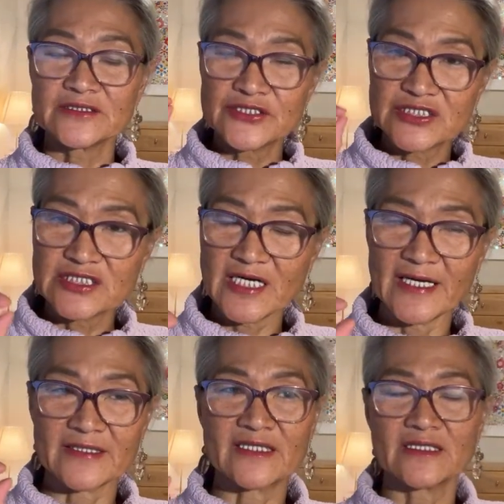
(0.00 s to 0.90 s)

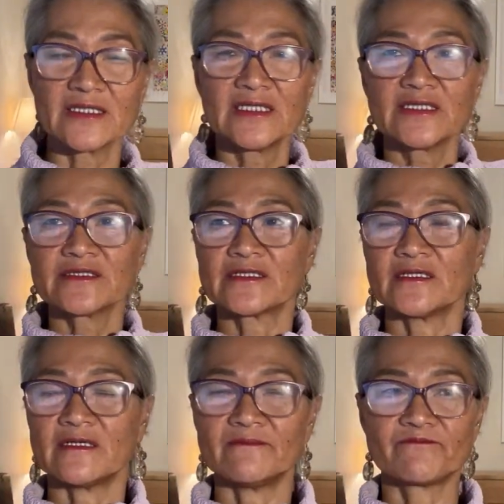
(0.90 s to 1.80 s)
Check
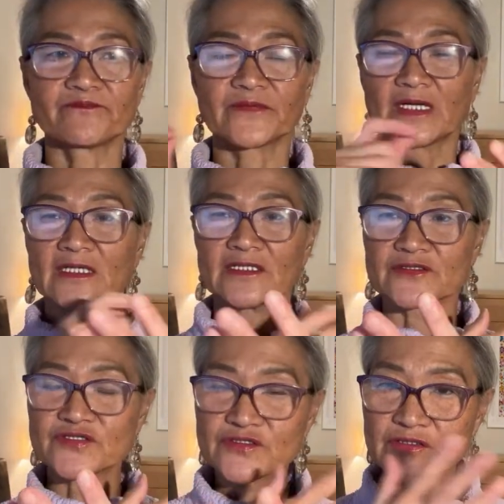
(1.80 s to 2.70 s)
the
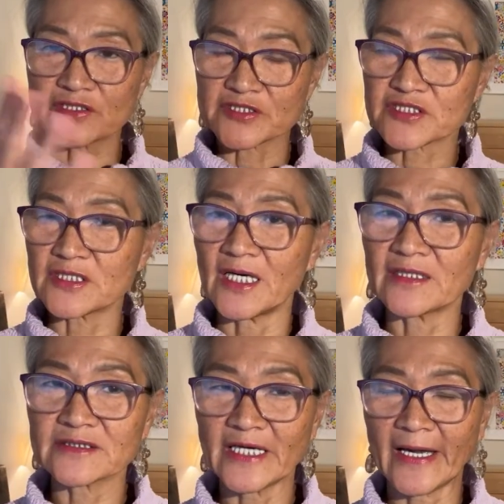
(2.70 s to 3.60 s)
search
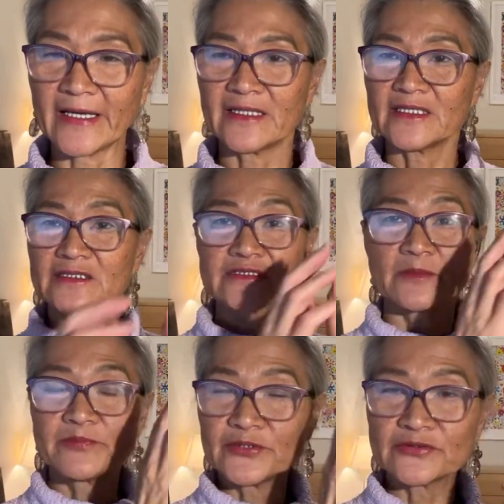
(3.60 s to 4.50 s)
online, the
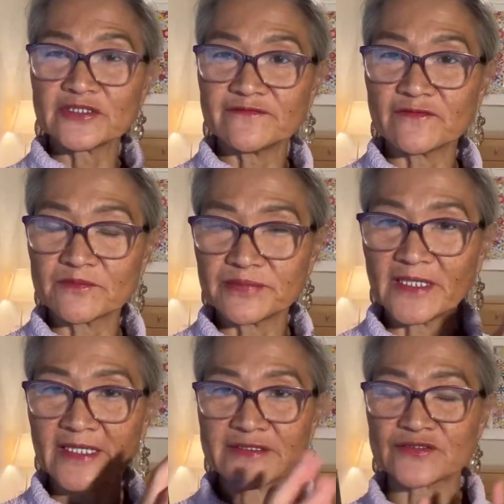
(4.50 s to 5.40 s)
beautiful
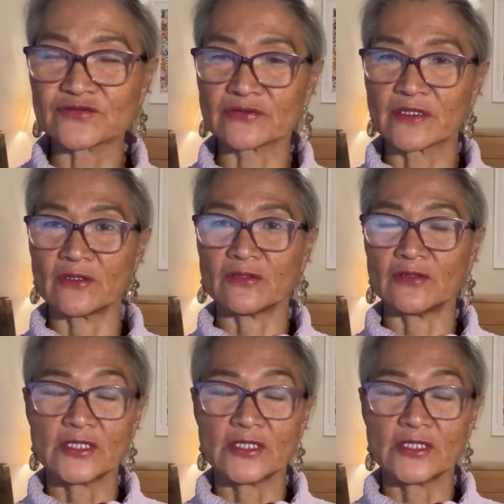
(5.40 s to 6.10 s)
place to go.